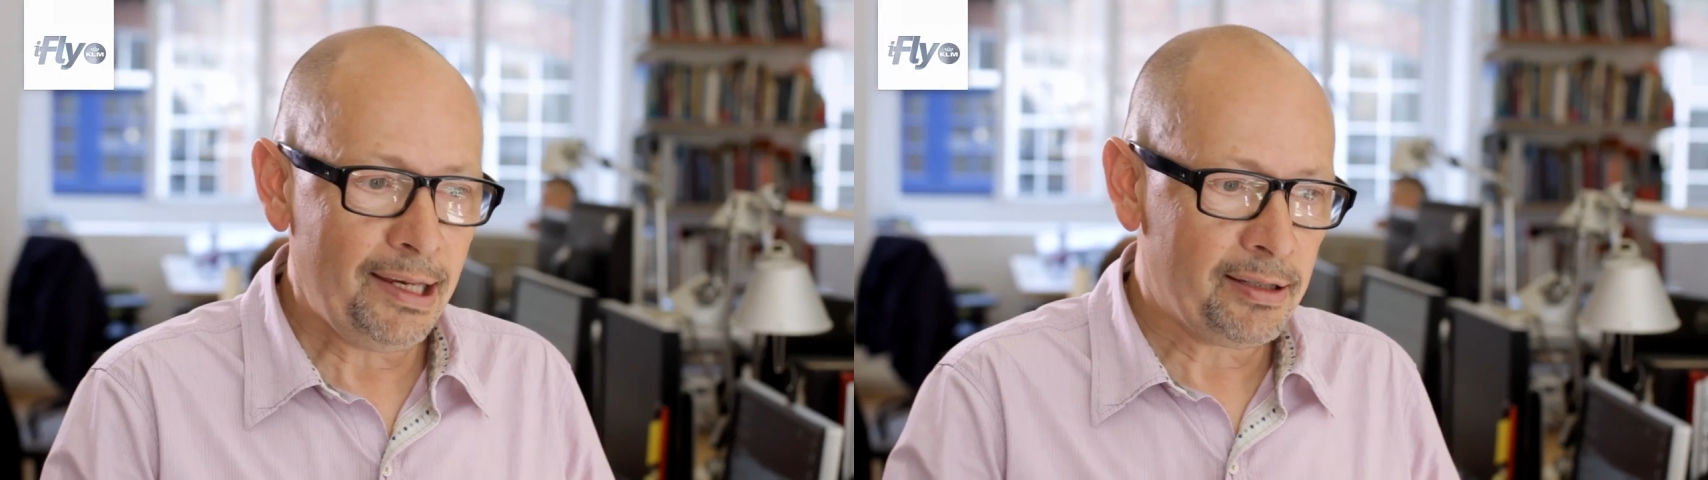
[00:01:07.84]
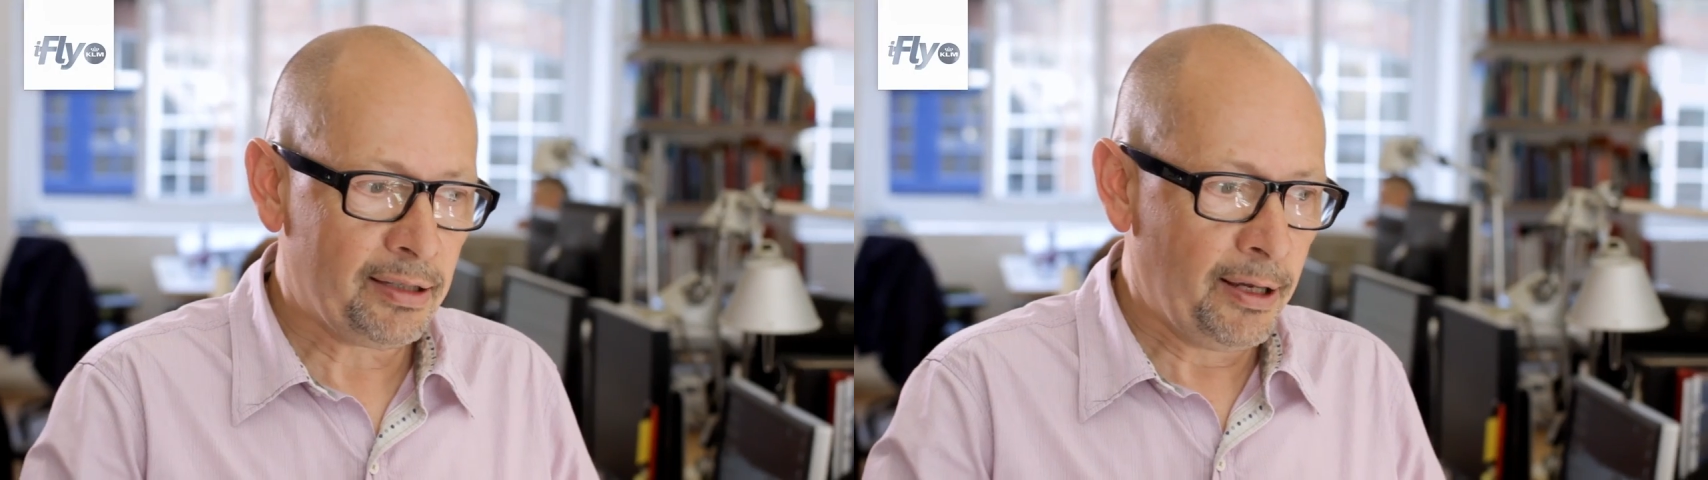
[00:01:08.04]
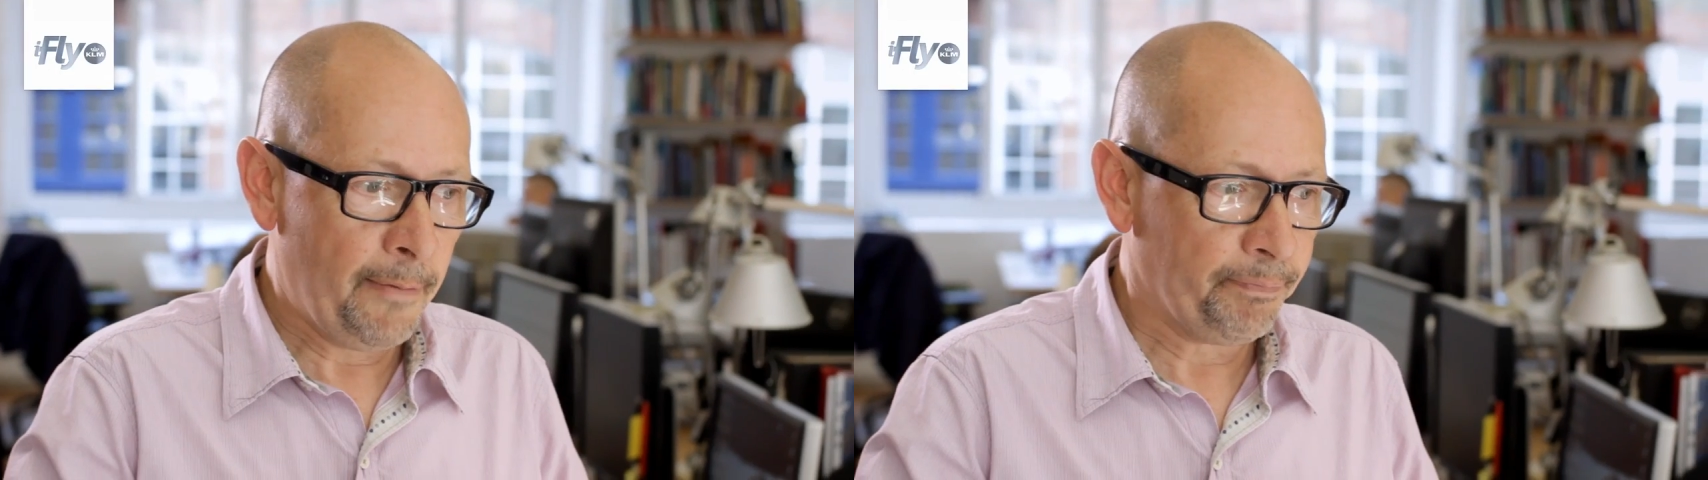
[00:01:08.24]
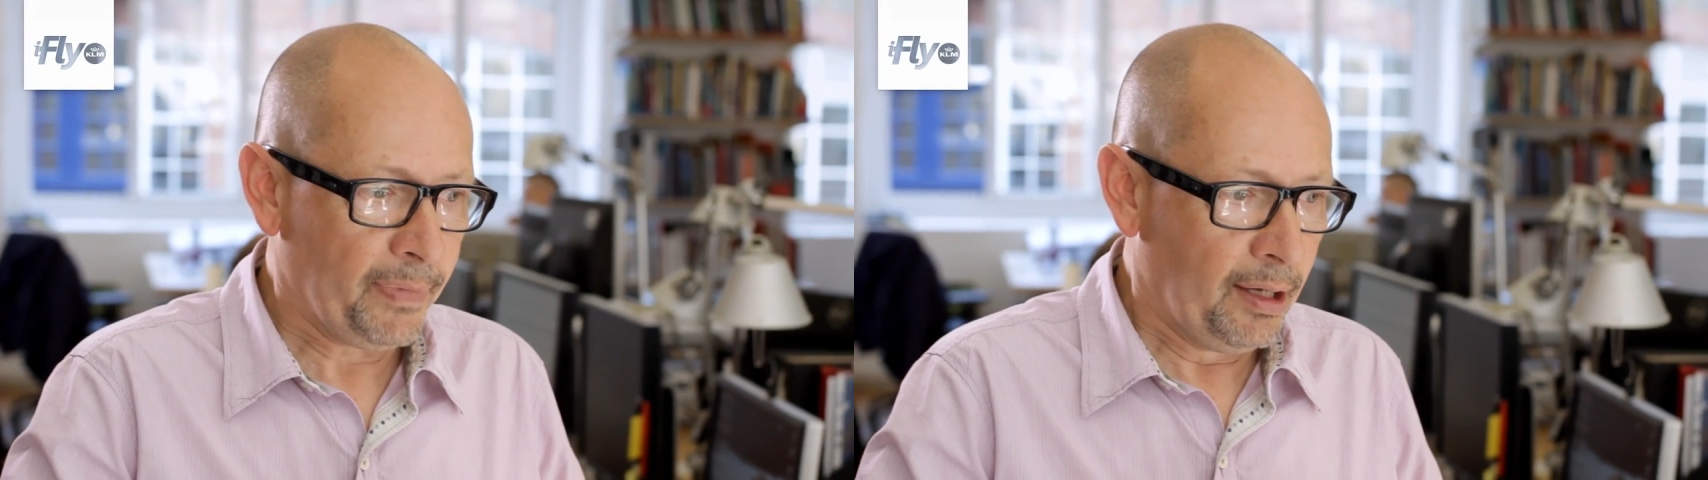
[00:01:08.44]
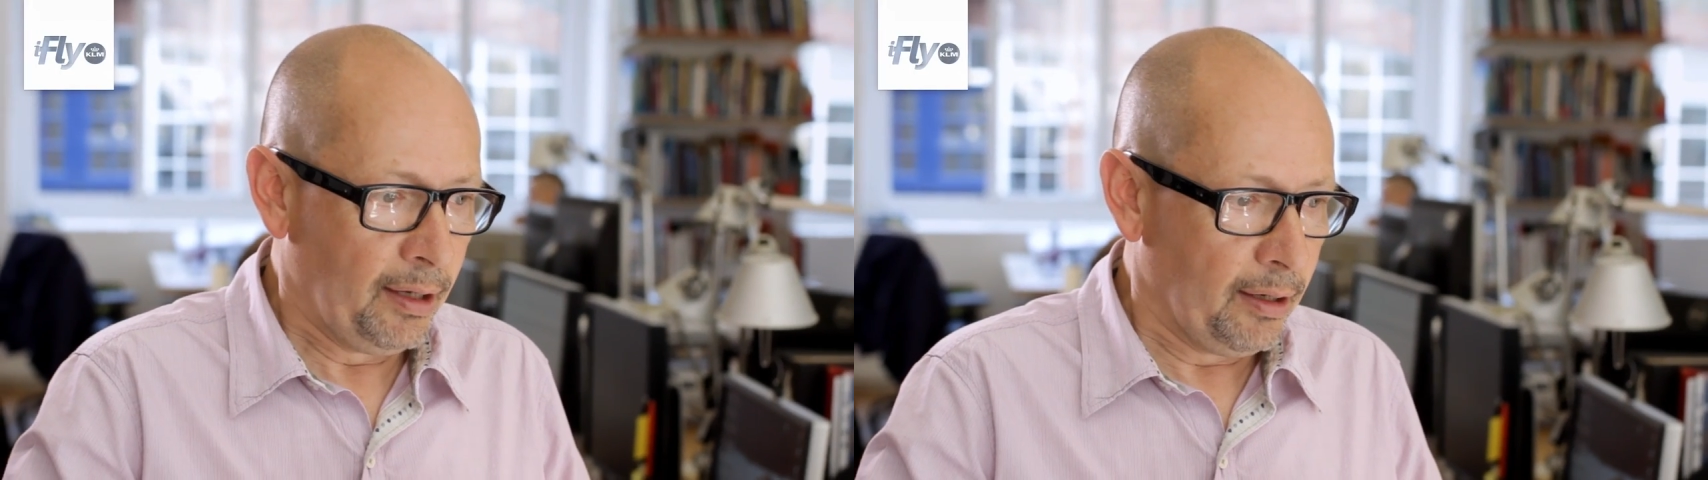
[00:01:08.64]
is the
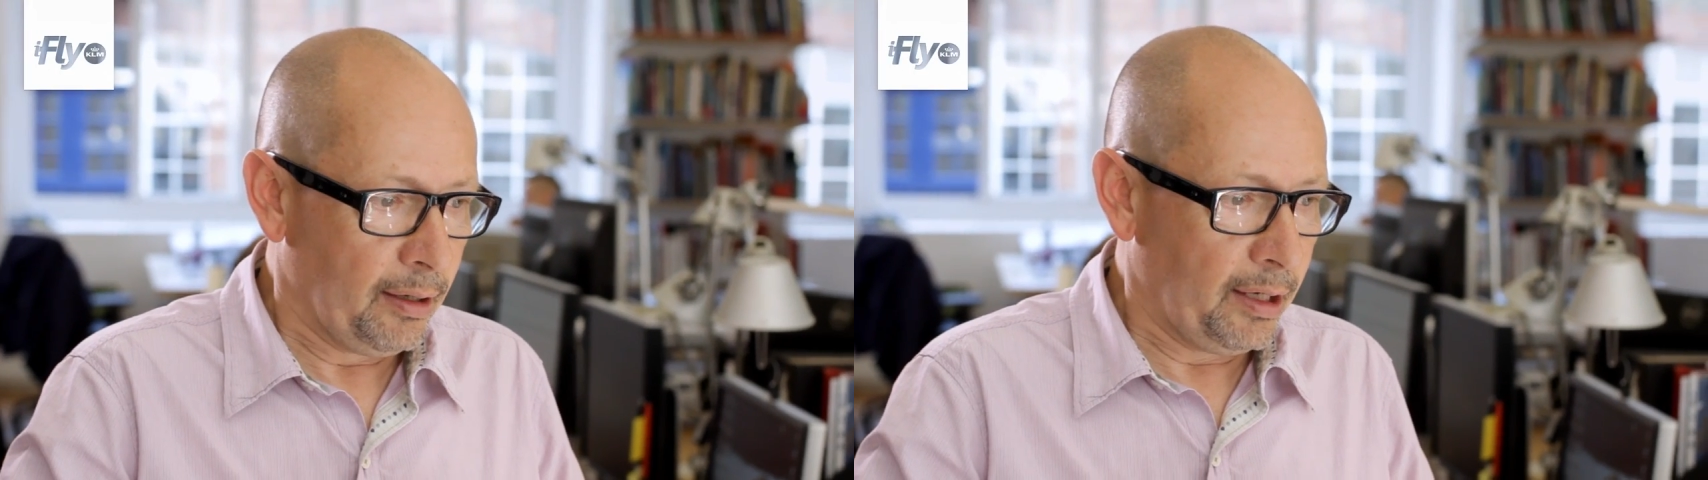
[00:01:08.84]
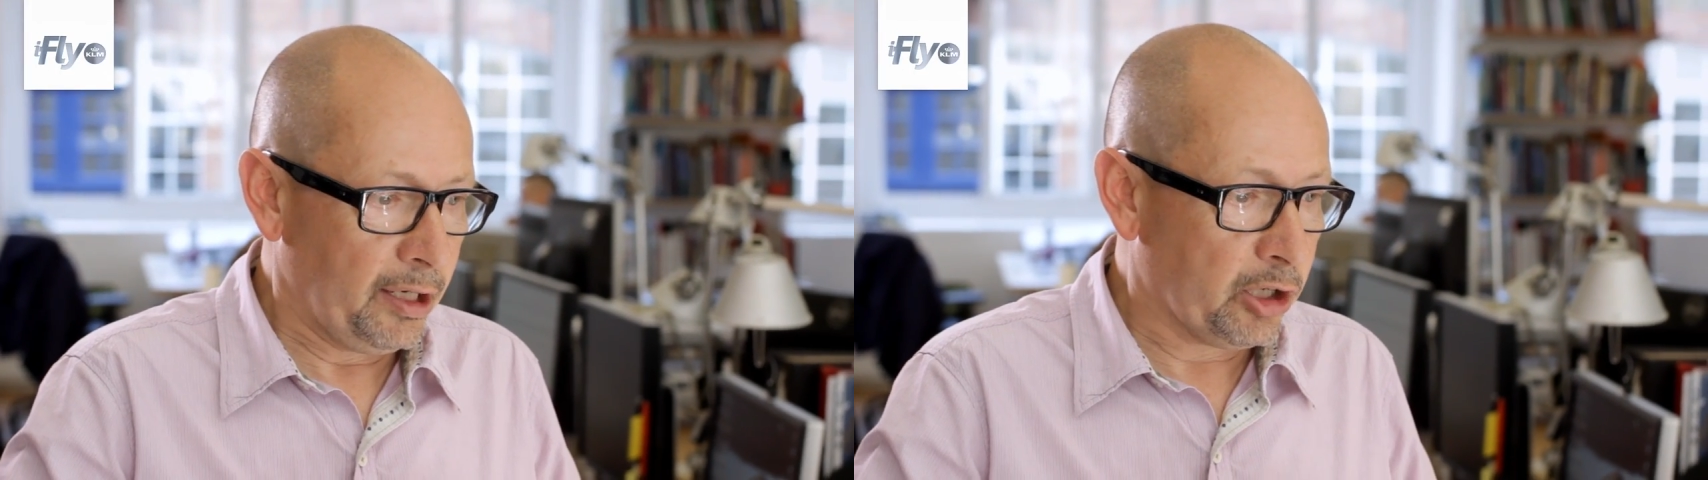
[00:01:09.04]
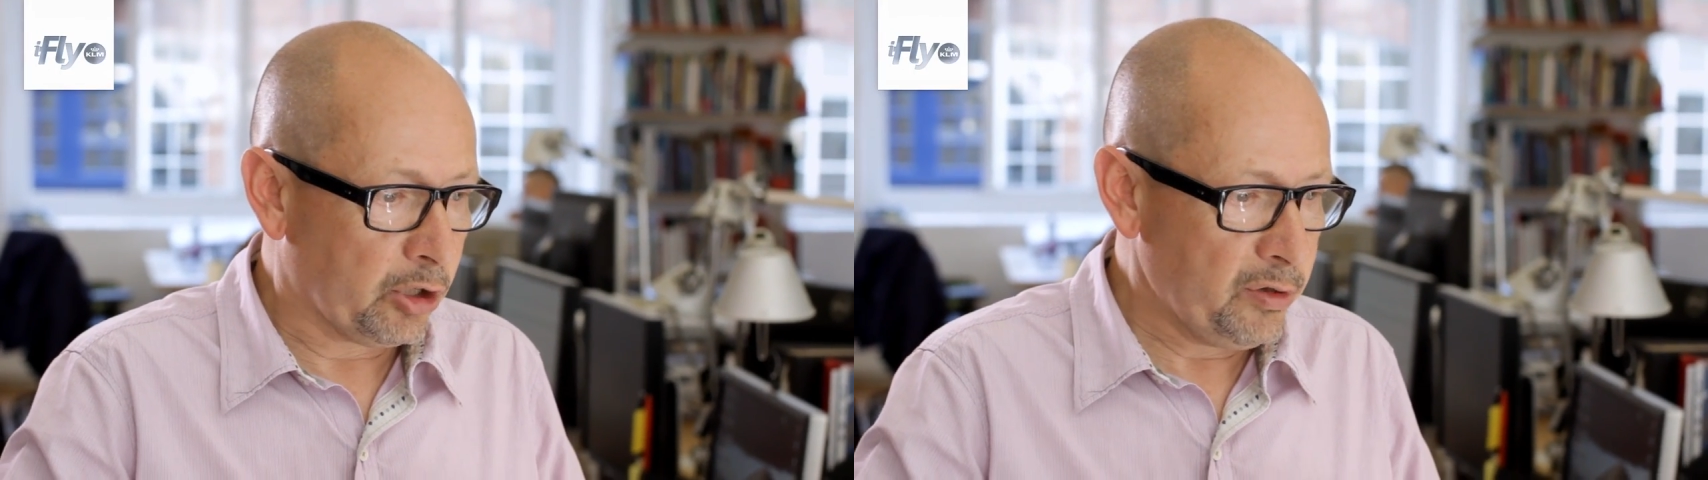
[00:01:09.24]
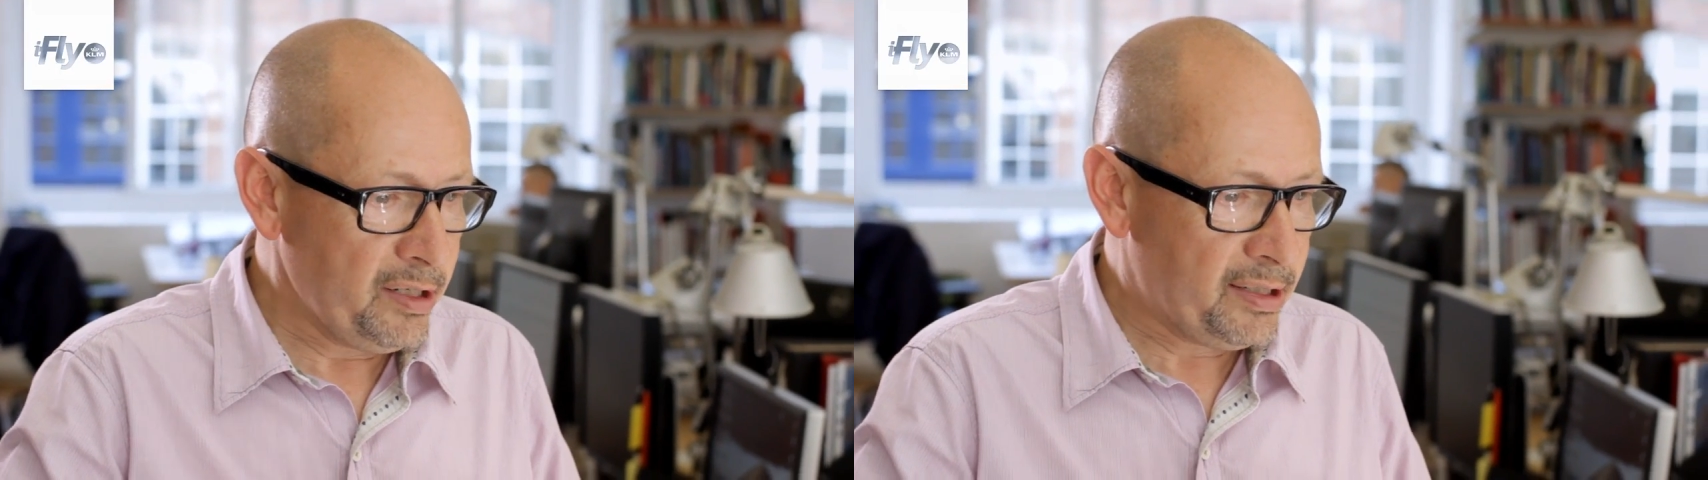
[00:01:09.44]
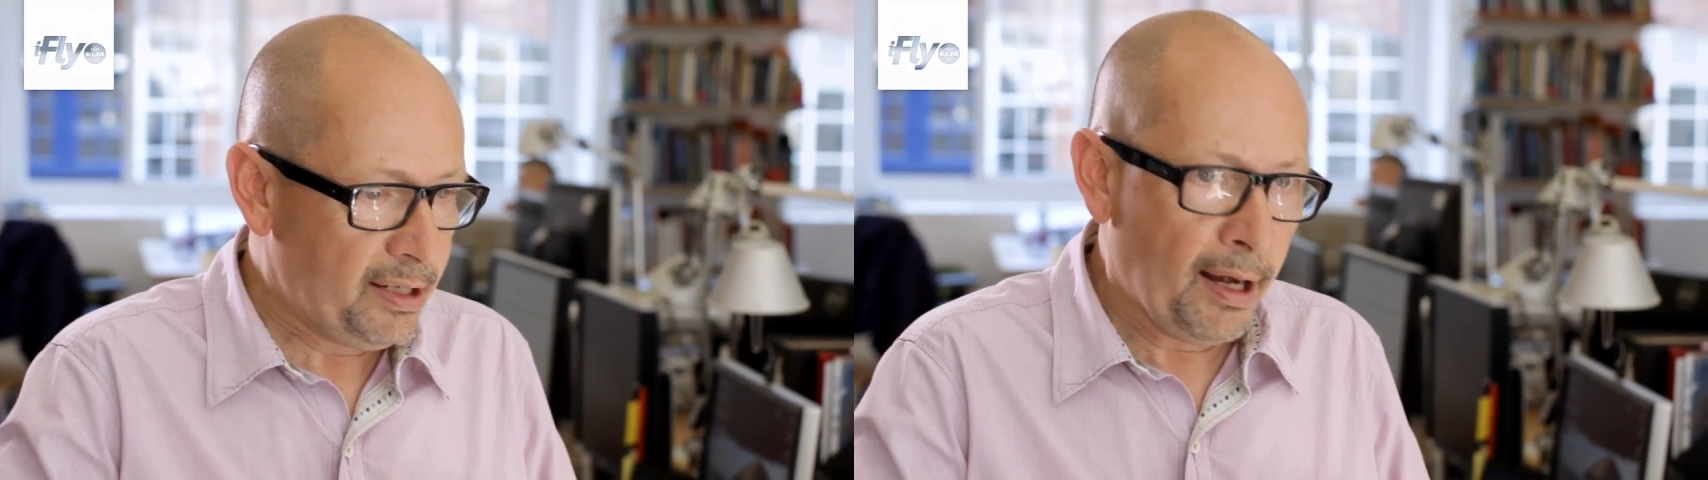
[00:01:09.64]

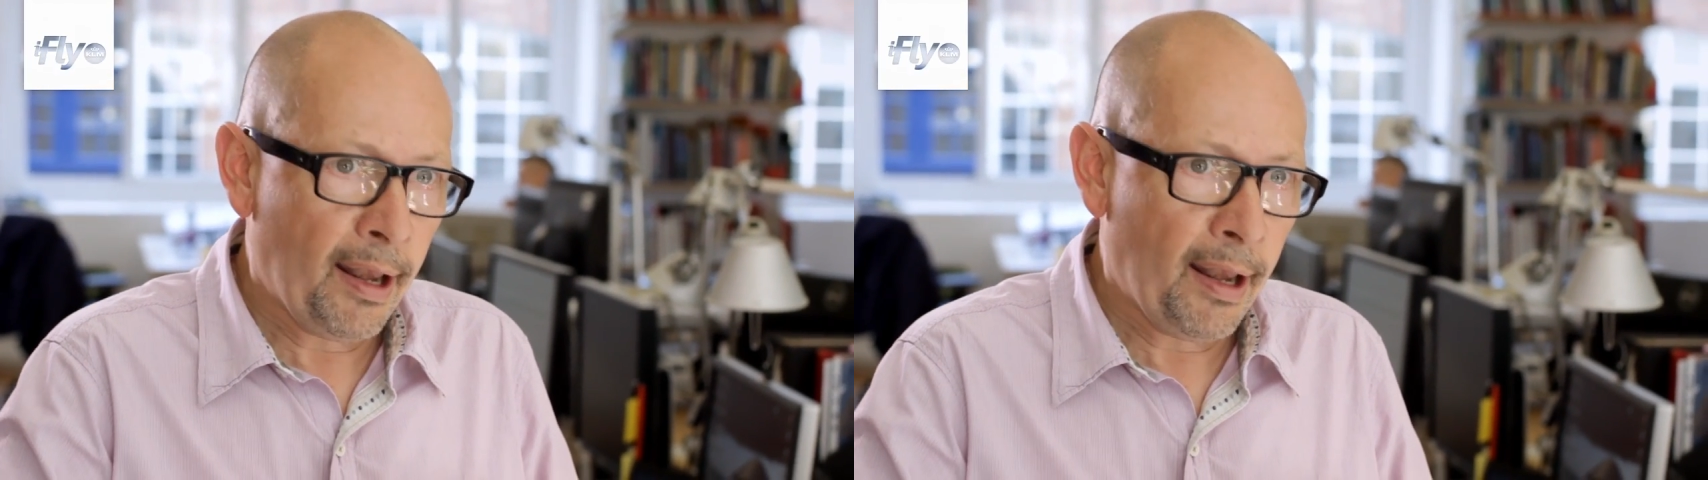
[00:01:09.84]
increasing